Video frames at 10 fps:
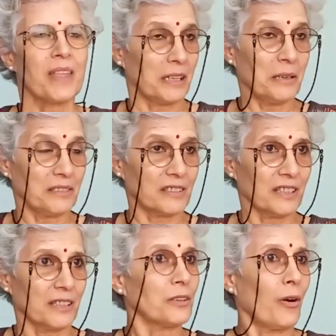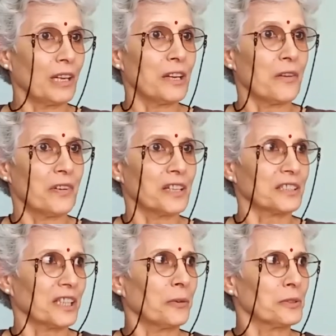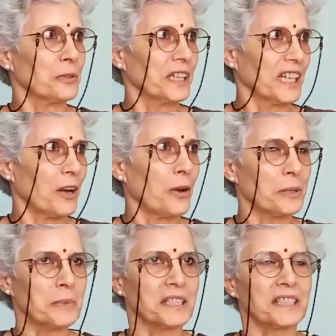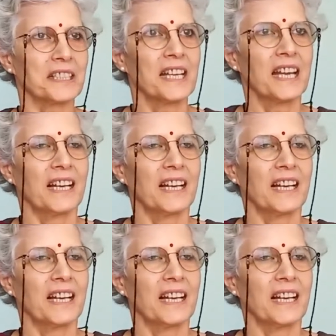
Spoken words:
He's a colleague of hers, also an economist,